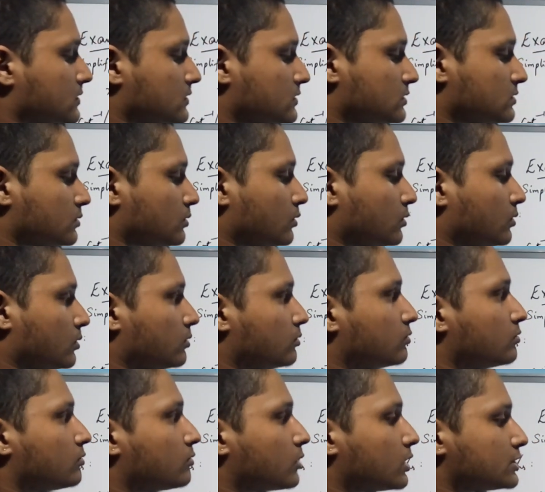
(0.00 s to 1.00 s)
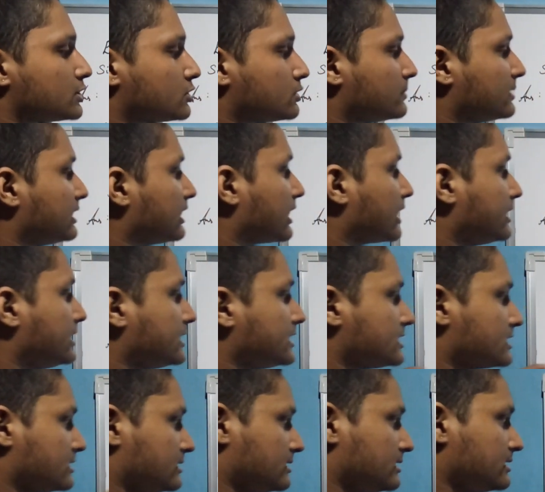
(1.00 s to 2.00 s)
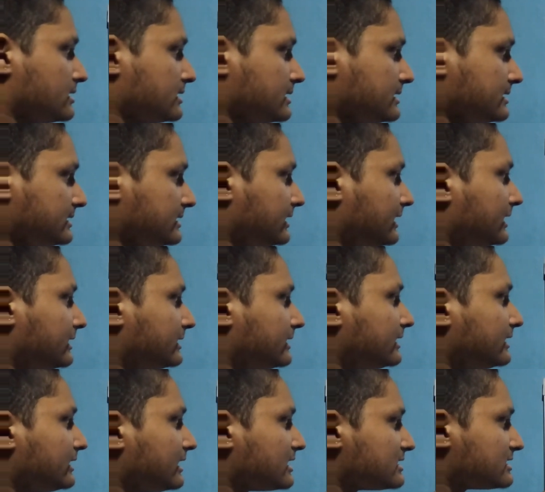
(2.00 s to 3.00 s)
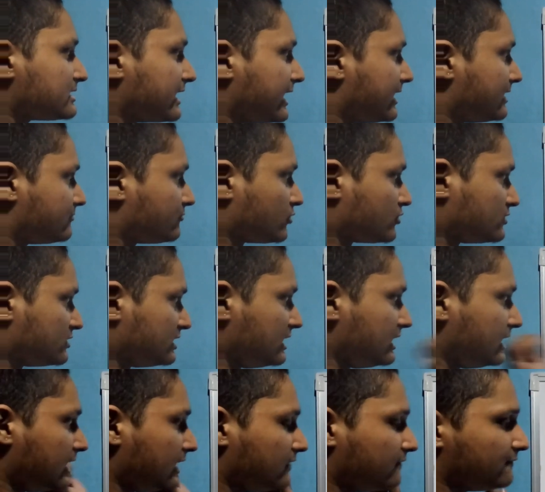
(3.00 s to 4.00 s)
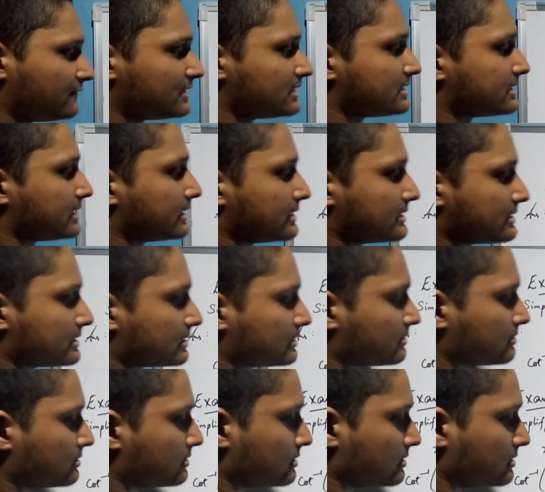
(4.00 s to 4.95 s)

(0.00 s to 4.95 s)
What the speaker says: So what should be the condition? Sec theta stands for sec inverse x.